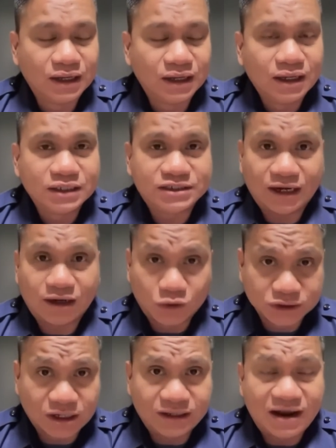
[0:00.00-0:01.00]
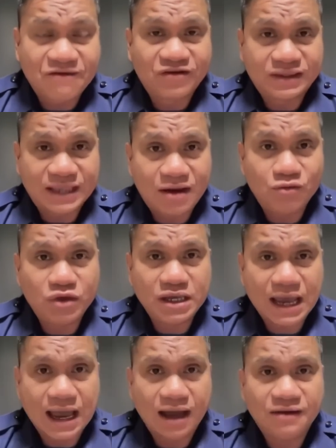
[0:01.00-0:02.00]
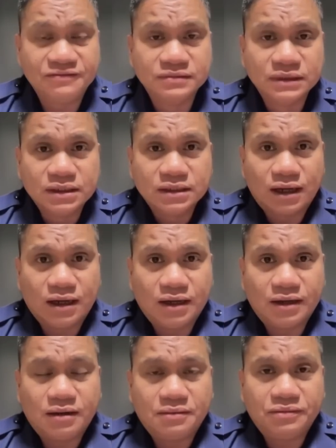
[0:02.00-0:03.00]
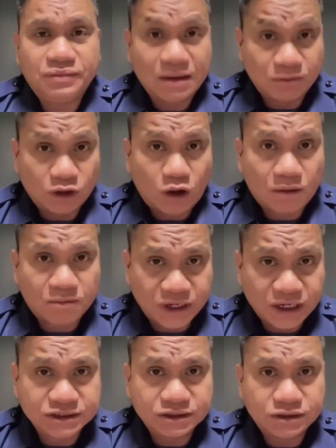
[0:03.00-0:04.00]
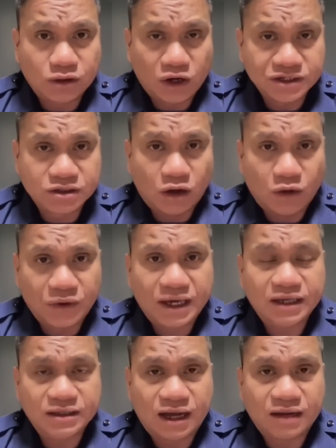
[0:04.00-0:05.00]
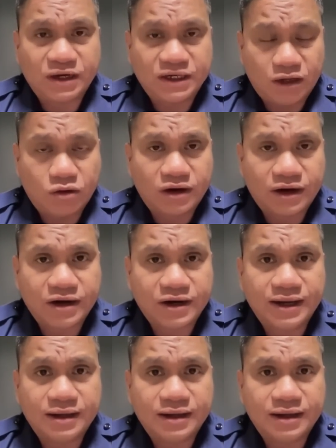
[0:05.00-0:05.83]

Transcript: China Coast Guard every time we have um, naval operation ongoing in that particular area.